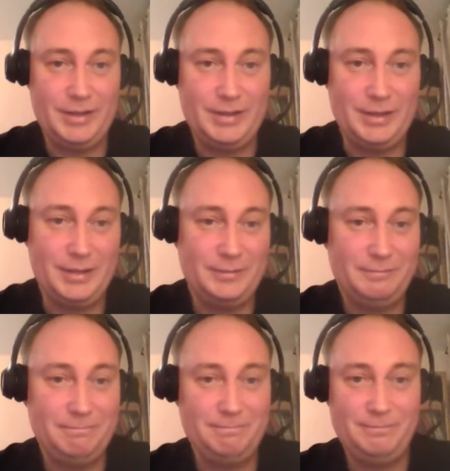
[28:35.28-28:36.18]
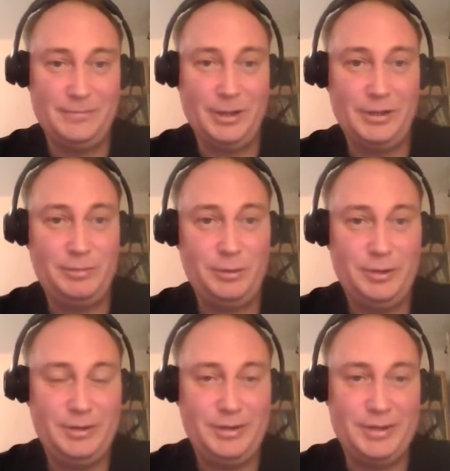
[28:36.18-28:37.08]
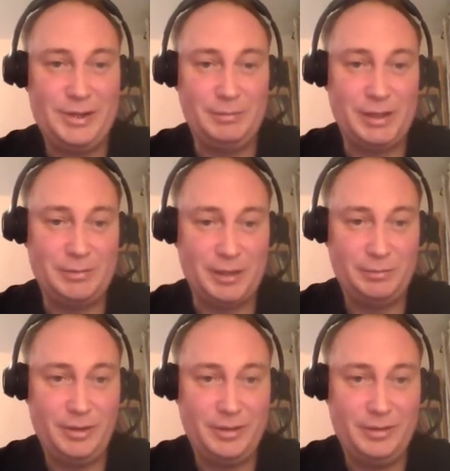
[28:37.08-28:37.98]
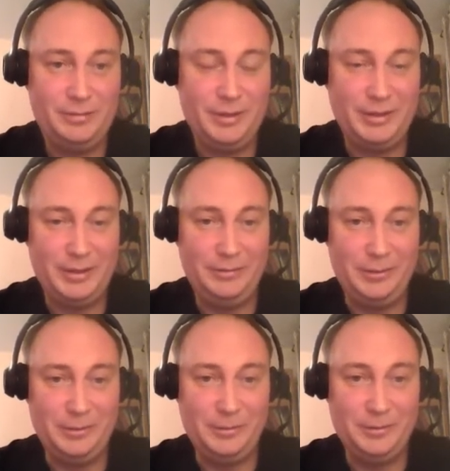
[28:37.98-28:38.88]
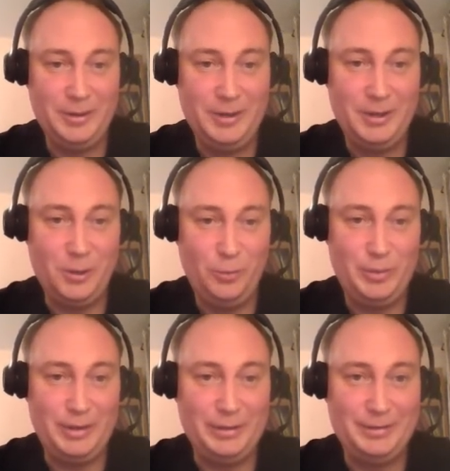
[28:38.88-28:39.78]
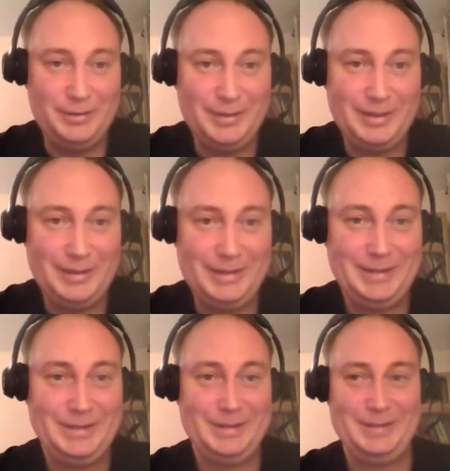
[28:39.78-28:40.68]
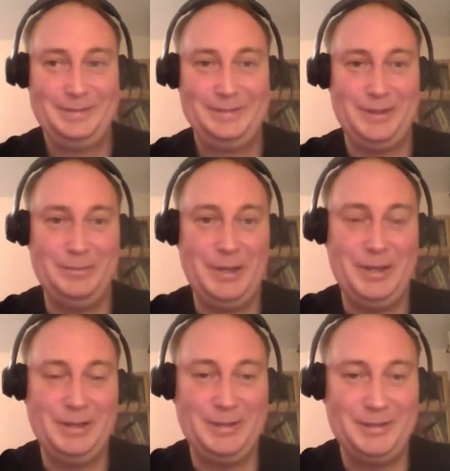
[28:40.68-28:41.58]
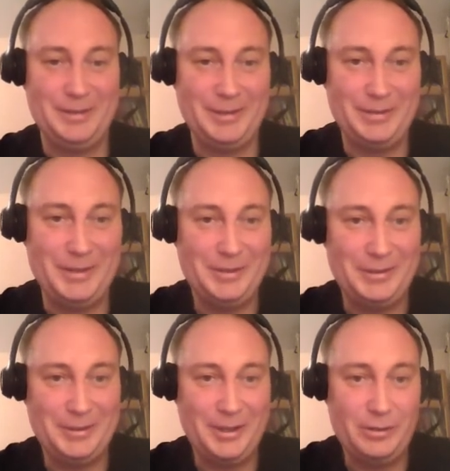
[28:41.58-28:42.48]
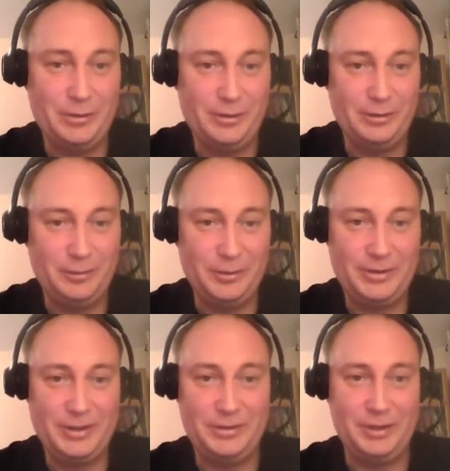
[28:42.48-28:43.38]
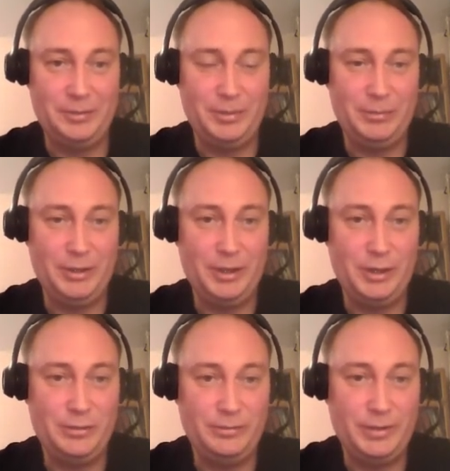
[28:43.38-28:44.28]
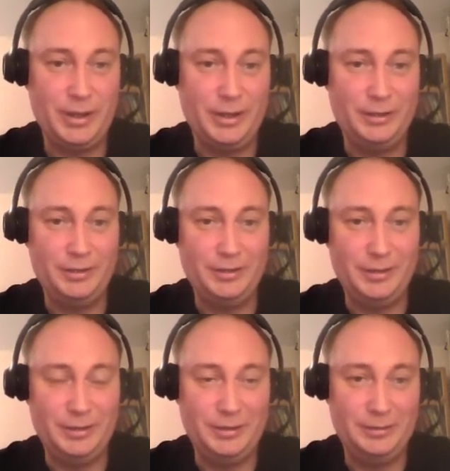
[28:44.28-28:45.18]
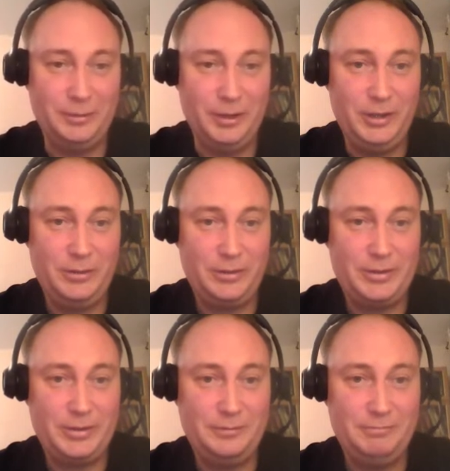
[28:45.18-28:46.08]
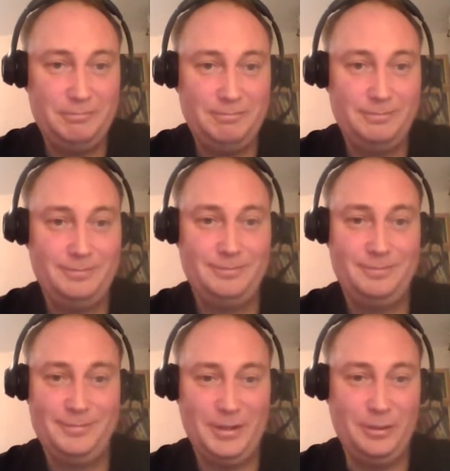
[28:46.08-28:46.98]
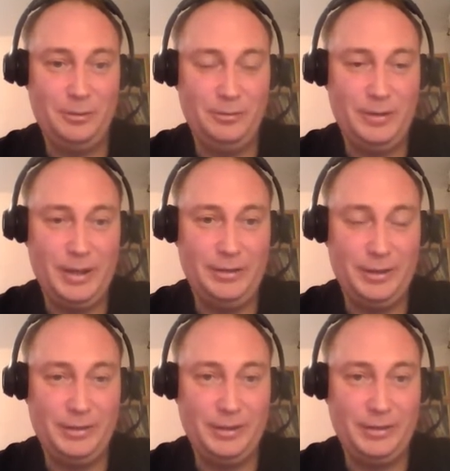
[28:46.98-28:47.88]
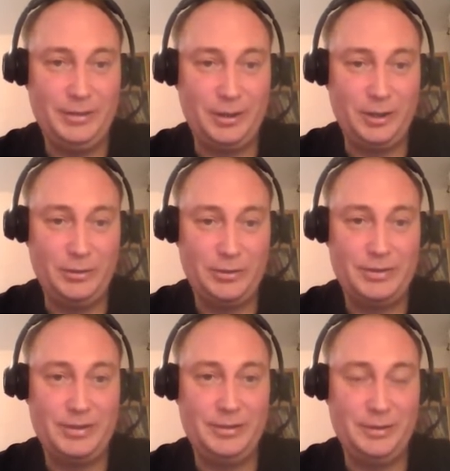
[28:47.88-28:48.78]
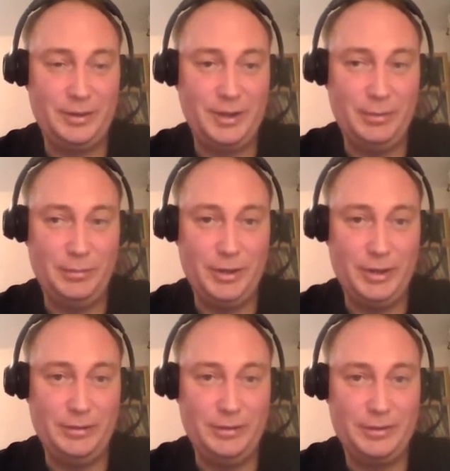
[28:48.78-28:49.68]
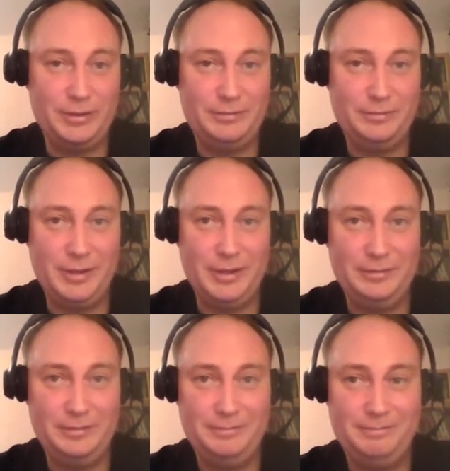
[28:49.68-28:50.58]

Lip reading: as I said, HotSpot is a C++ program, and if you open the main starting header or starting implementation file for Linux, you'll find that it includes standard library headers, right?